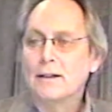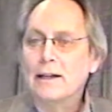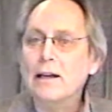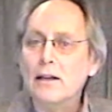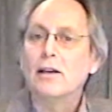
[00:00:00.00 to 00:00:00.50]

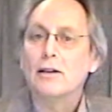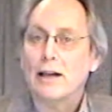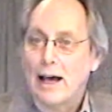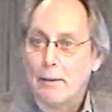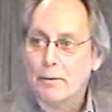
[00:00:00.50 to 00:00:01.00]
healing could
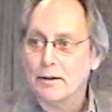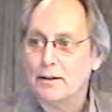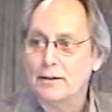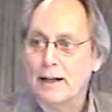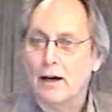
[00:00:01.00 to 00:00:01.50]
have happened.
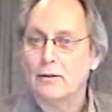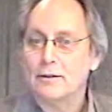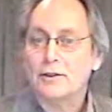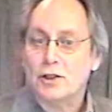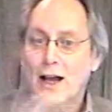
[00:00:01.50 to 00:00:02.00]
Now,
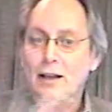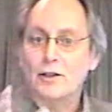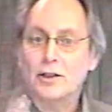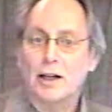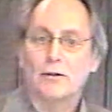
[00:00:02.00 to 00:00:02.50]
the
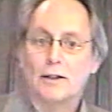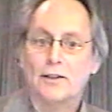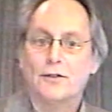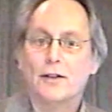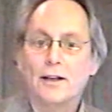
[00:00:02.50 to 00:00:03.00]
challenge here
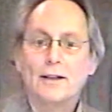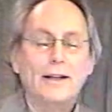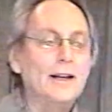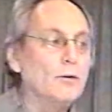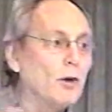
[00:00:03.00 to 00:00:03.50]
is
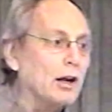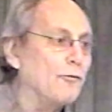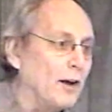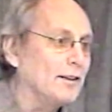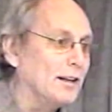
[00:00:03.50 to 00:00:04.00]
He didn't want to
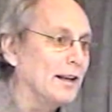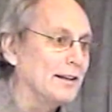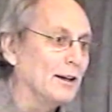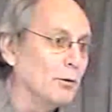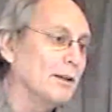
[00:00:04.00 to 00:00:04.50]
face it and
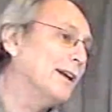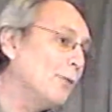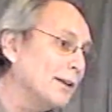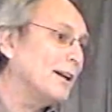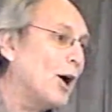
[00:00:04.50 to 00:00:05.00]
deal with it. He
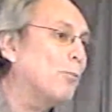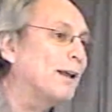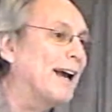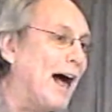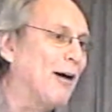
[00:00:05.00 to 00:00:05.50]
wanted to go
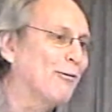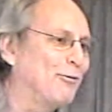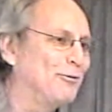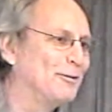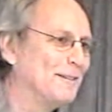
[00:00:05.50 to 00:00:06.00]
play
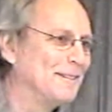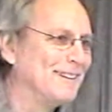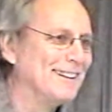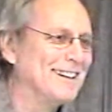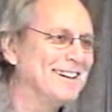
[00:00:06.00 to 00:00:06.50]
golf.
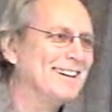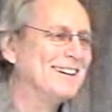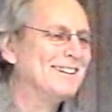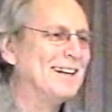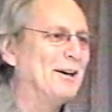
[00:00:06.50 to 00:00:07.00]

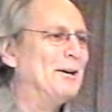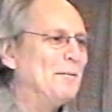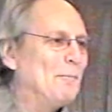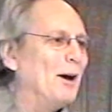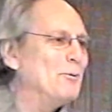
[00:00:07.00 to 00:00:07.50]
Now,
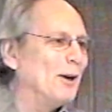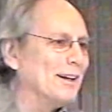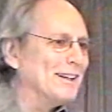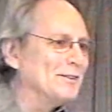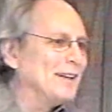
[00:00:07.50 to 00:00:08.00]
my
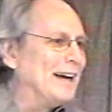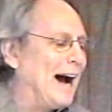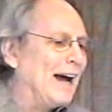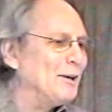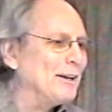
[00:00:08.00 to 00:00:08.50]
work is,
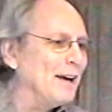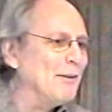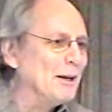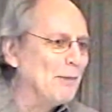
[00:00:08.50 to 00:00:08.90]
I don't have any